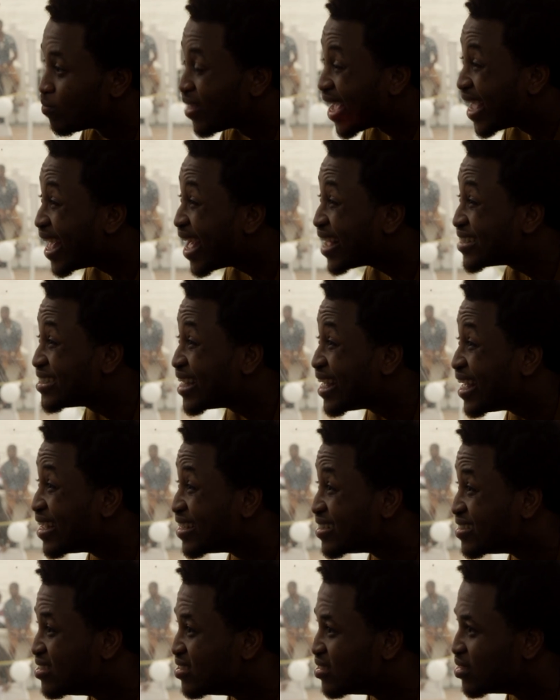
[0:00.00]
That he has
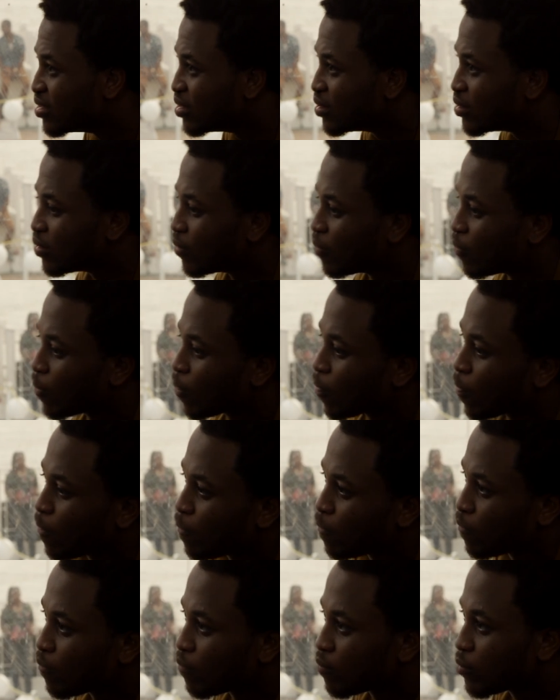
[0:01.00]
AIDS.
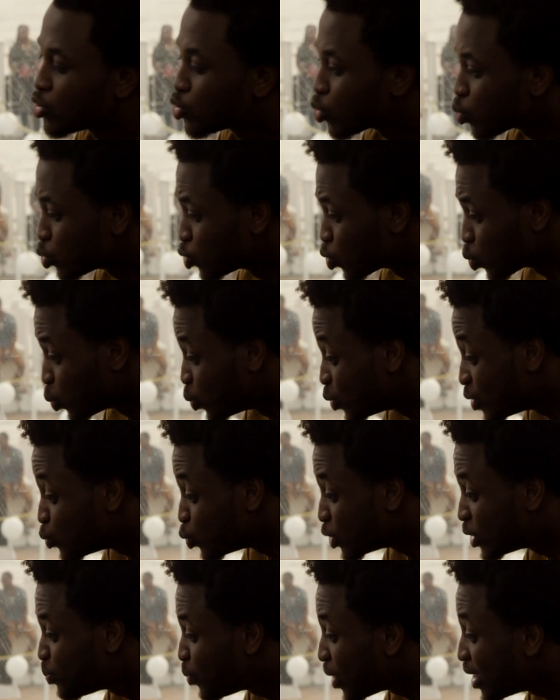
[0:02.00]
So
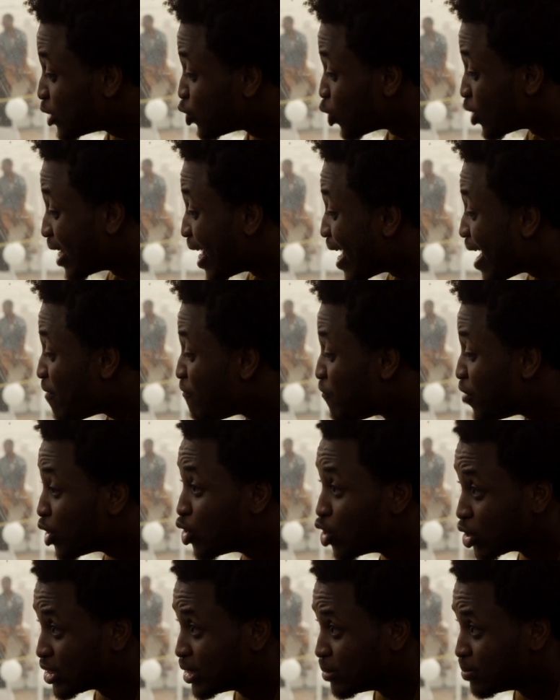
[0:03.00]
we spread it on every
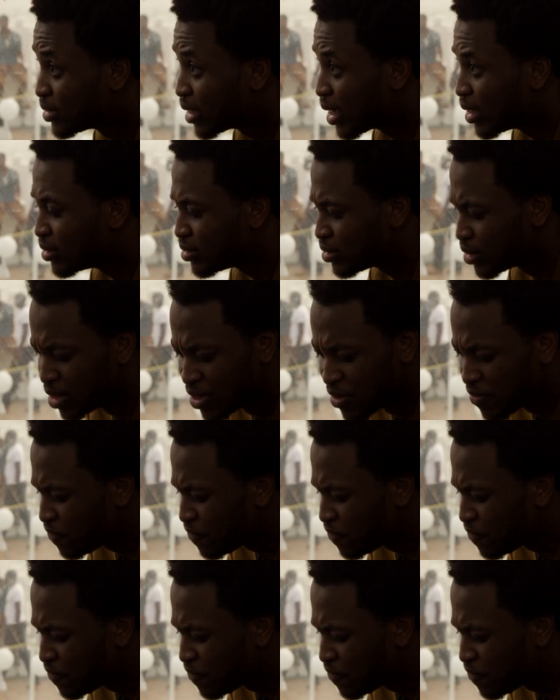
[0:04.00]
gossip site.